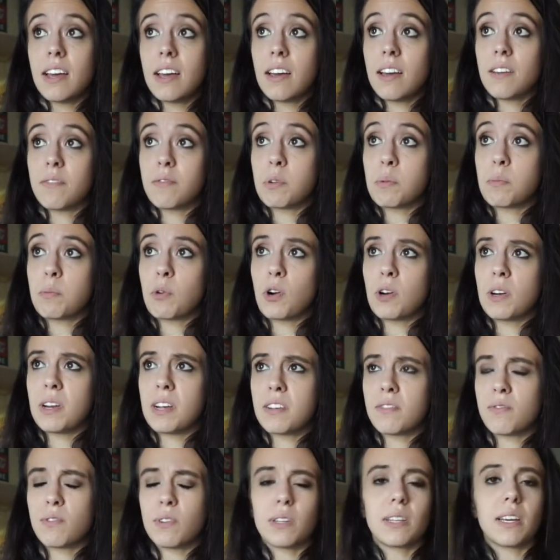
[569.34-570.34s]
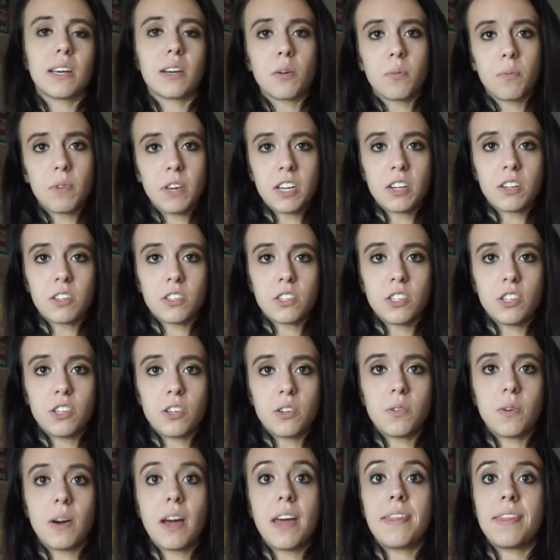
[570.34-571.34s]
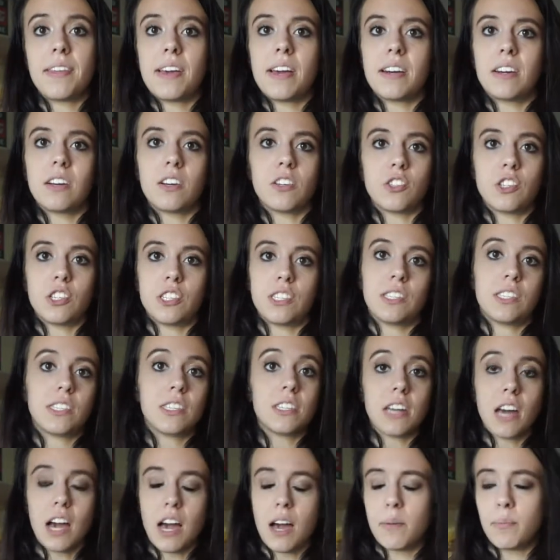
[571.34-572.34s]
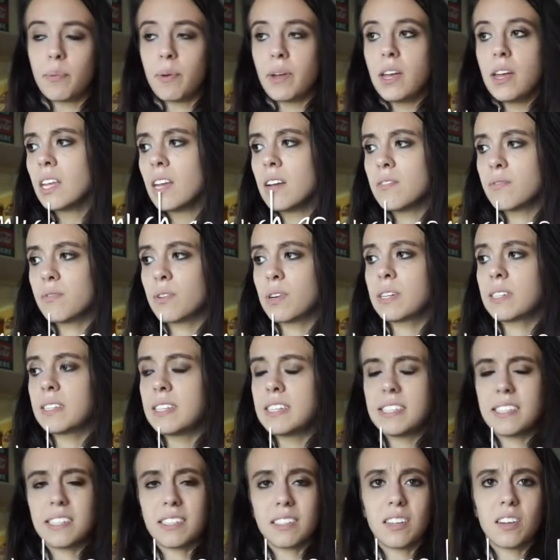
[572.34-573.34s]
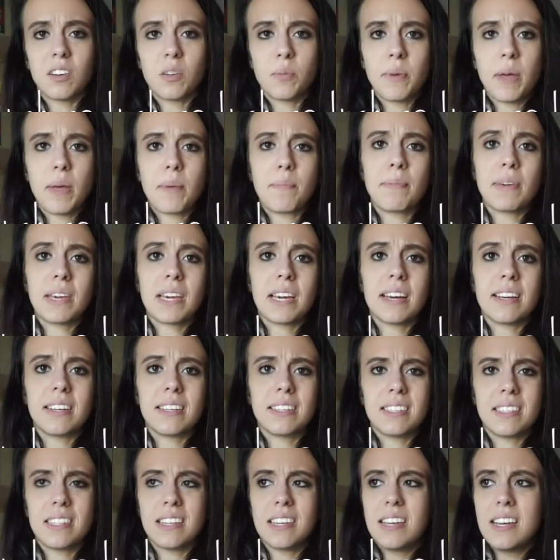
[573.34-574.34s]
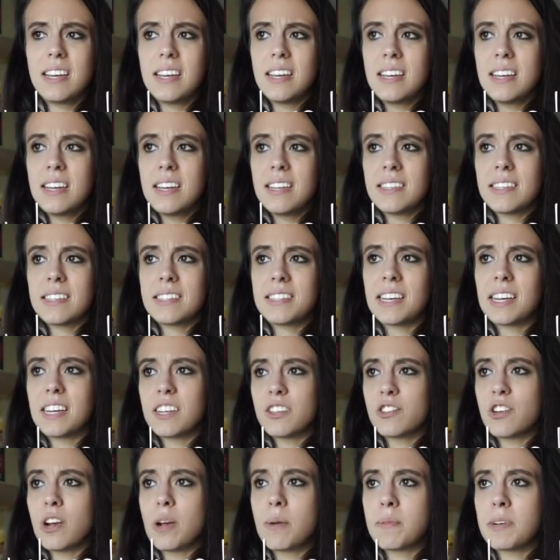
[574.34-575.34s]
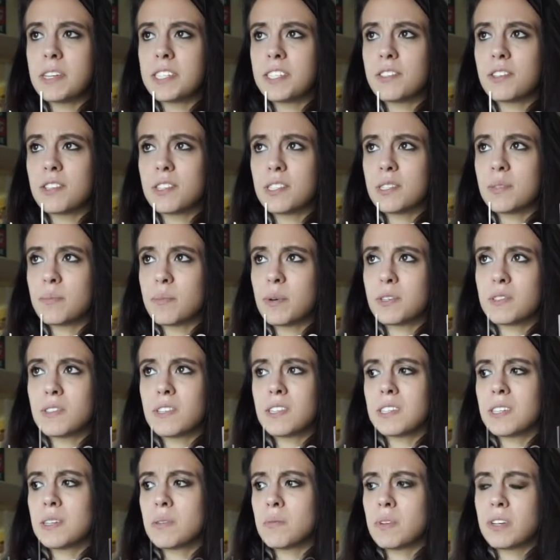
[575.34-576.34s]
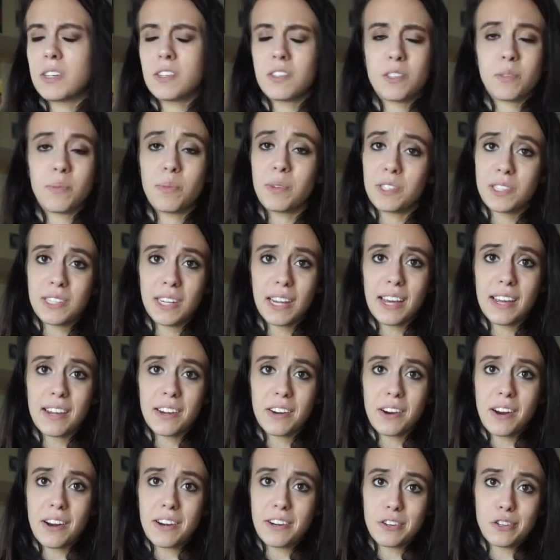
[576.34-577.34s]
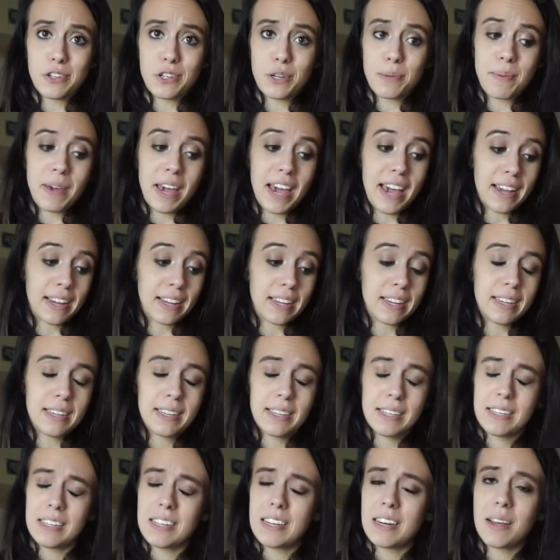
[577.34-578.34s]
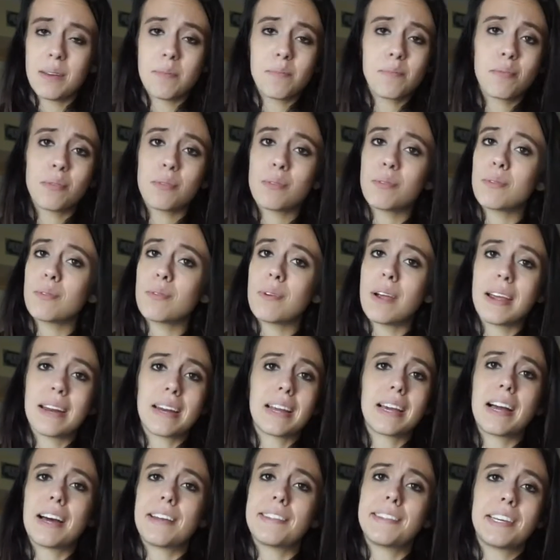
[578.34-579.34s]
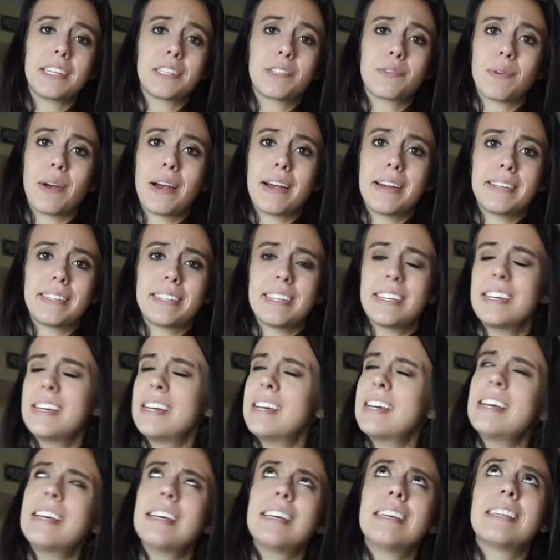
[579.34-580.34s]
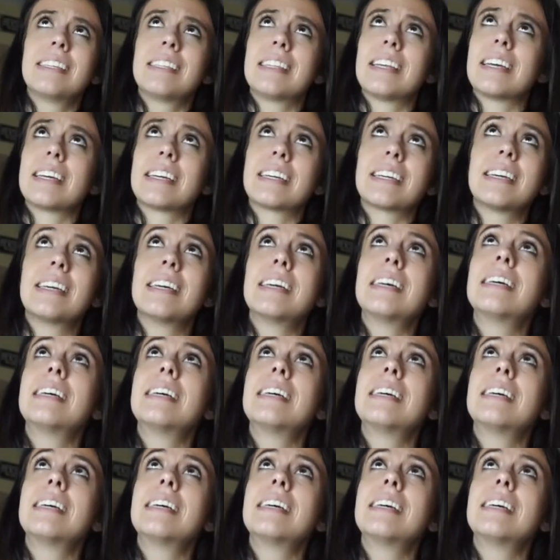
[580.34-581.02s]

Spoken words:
every morning for like a week or 2, and then I'll just stop for at least a little bit, because the 2nd trimester is supposedly when you're supposed to get your energy back. I pray to God that's right. Like,